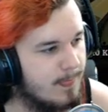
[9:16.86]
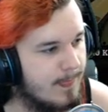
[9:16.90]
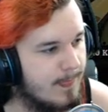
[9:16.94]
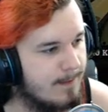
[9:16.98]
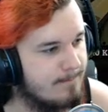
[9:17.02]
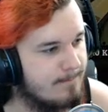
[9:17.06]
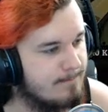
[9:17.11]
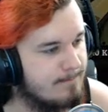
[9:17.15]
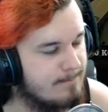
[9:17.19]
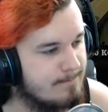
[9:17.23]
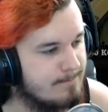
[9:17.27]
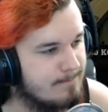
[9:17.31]

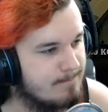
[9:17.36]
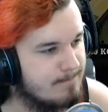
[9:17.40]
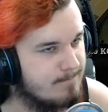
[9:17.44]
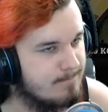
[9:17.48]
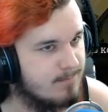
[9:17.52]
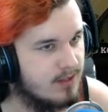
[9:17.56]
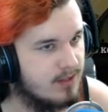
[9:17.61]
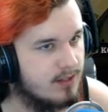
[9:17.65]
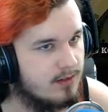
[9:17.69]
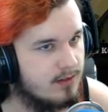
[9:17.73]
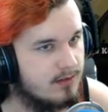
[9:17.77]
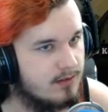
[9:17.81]

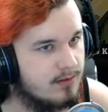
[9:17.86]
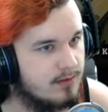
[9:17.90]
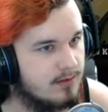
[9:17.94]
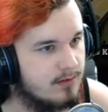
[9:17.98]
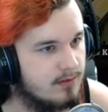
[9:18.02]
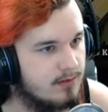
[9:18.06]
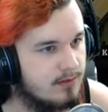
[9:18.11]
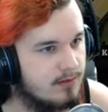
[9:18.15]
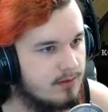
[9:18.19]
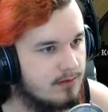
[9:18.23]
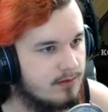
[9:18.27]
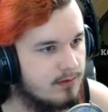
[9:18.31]

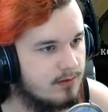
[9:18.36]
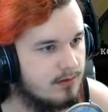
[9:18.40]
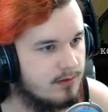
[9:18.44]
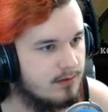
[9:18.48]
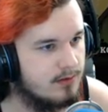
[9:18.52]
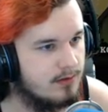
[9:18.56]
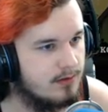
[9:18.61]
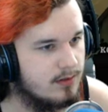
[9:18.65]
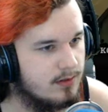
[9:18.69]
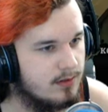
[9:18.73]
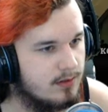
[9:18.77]
(no one is talking)